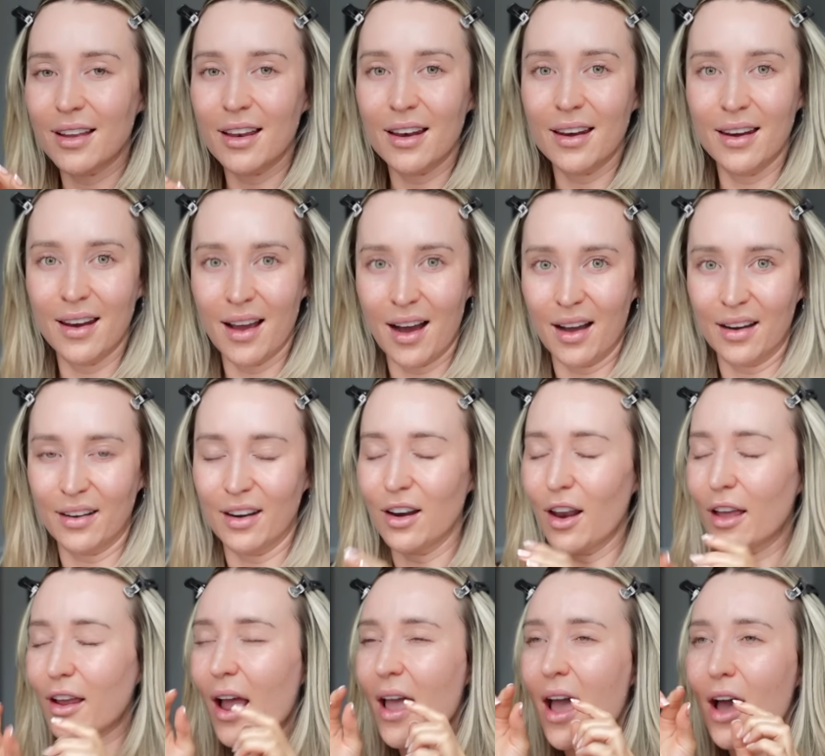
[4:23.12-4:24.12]
none.
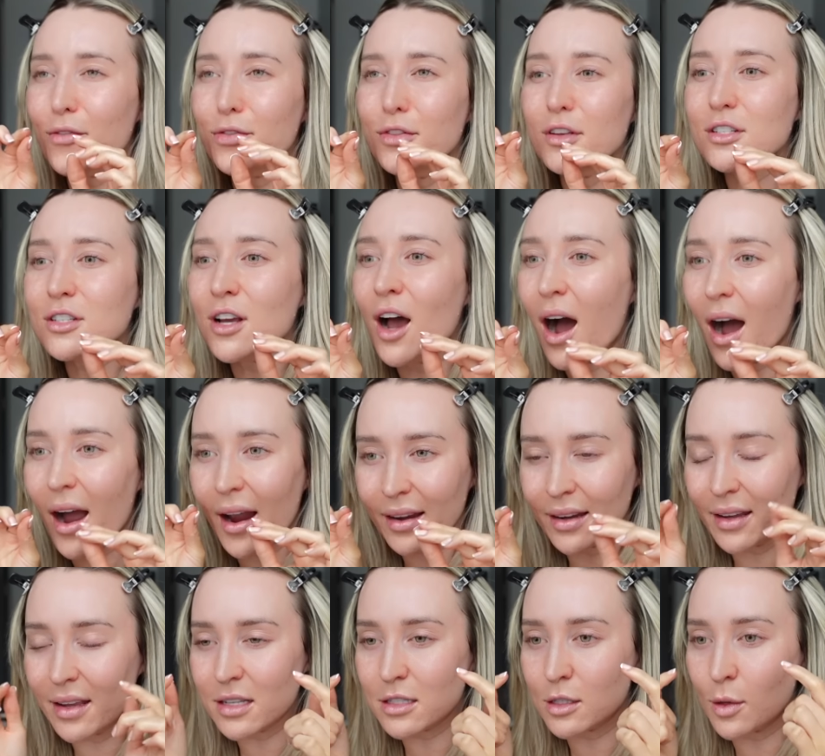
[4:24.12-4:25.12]
Like, I have the
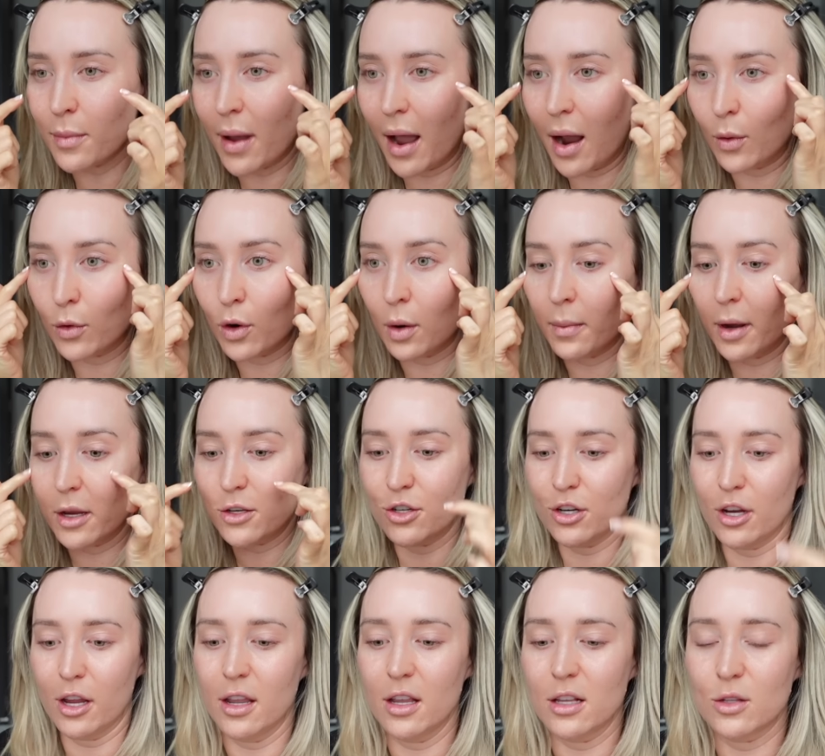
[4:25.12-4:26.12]
tiniest amount on my
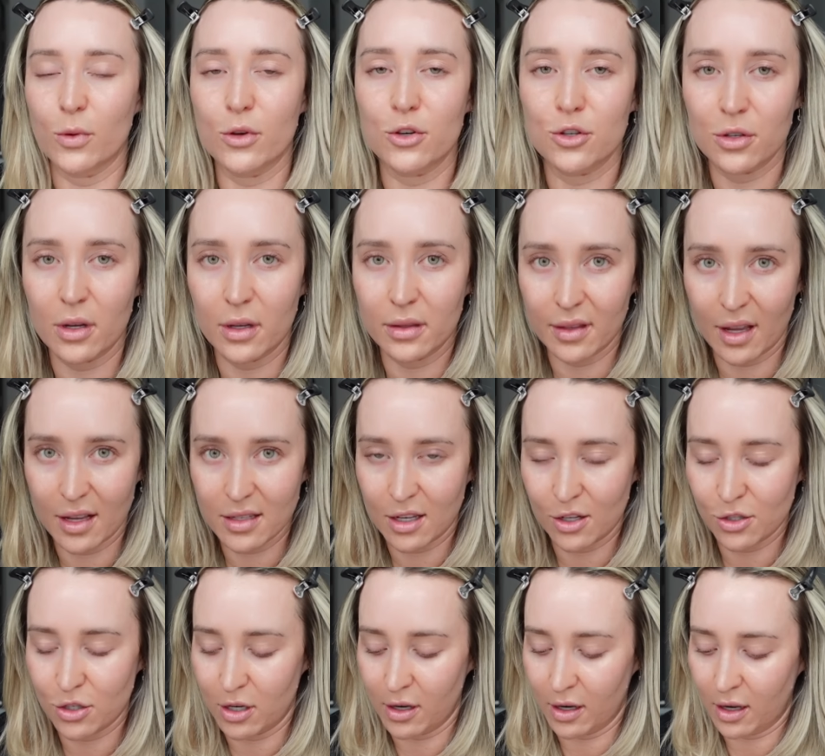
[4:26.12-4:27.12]
cheeks, which that's
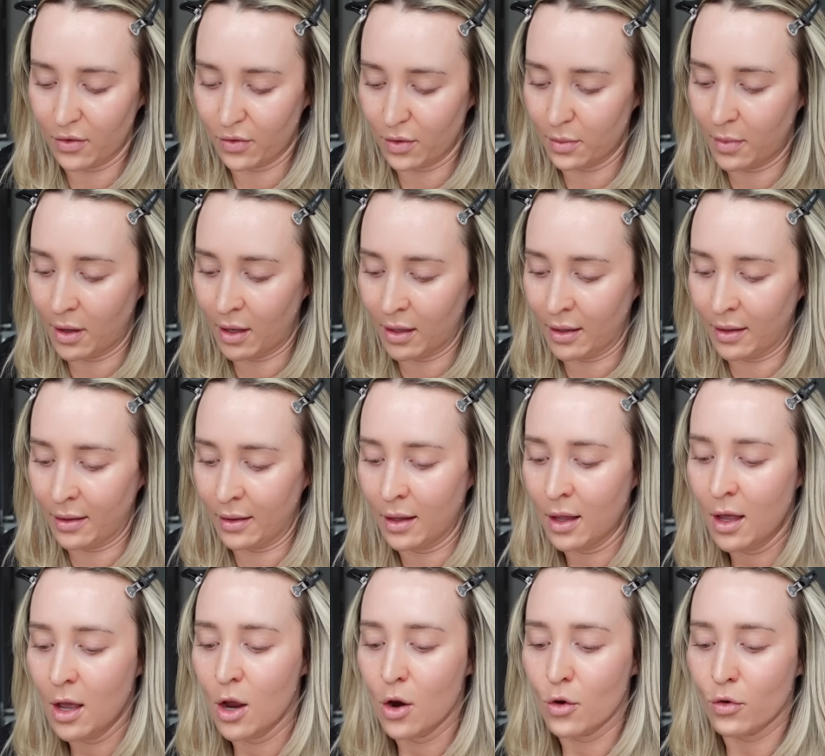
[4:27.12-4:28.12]
actually given me a little
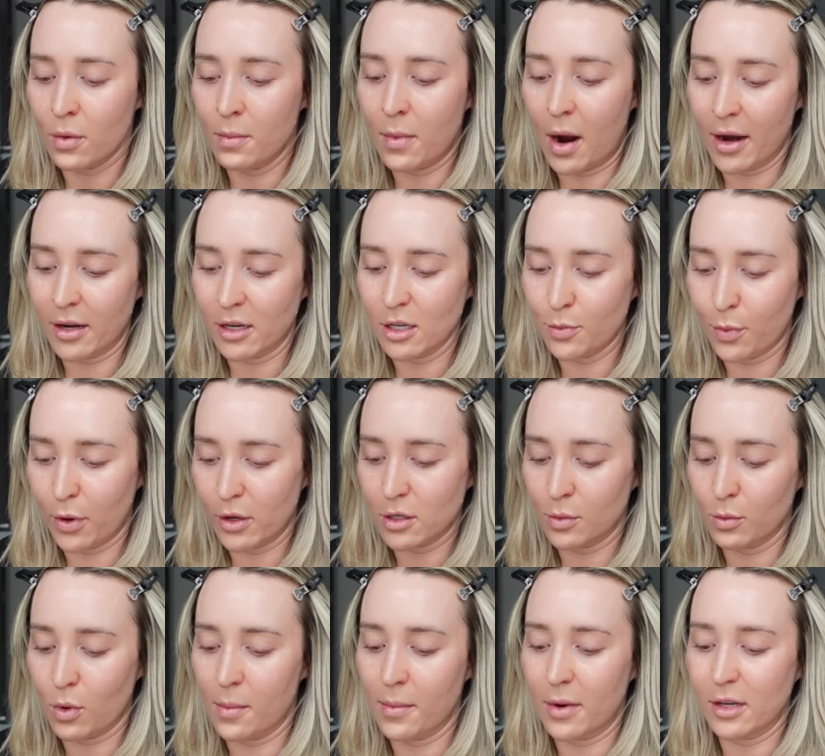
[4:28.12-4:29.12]
reminder to put
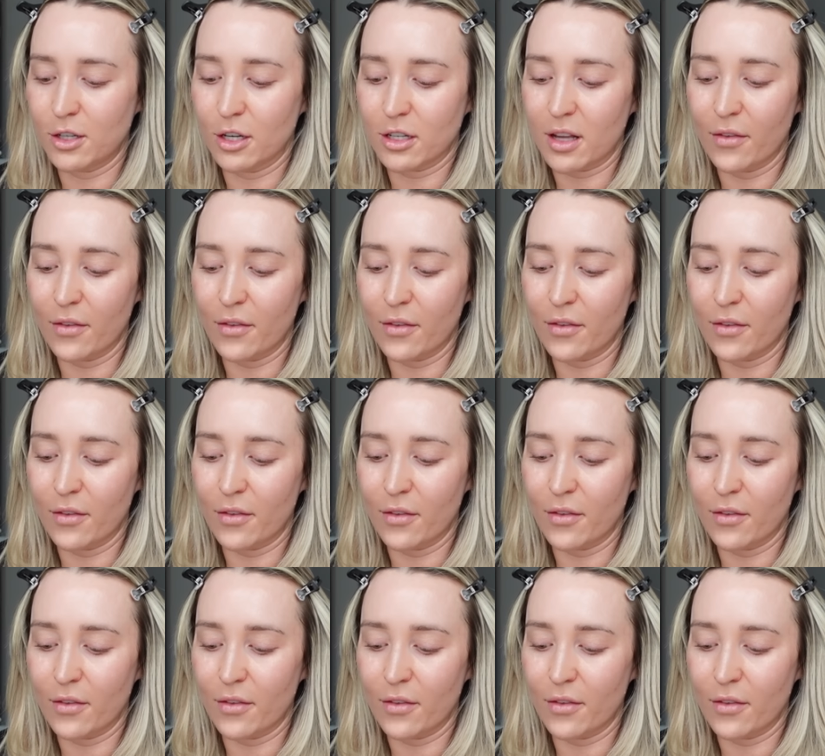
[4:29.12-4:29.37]
some more on my cheeks.